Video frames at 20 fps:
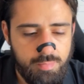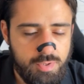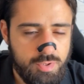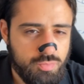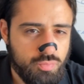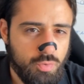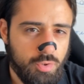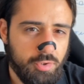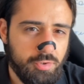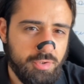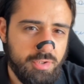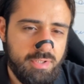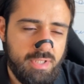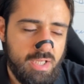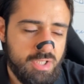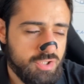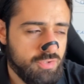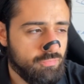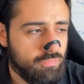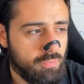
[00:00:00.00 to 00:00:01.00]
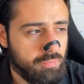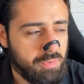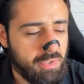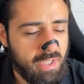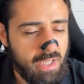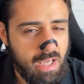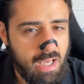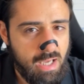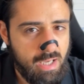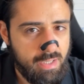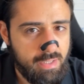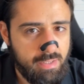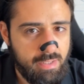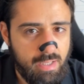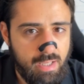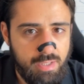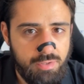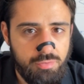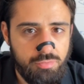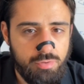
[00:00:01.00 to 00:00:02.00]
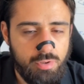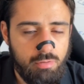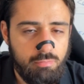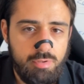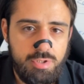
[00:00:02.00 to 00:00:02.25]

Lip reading: Because when you're detaching from the guy and you're not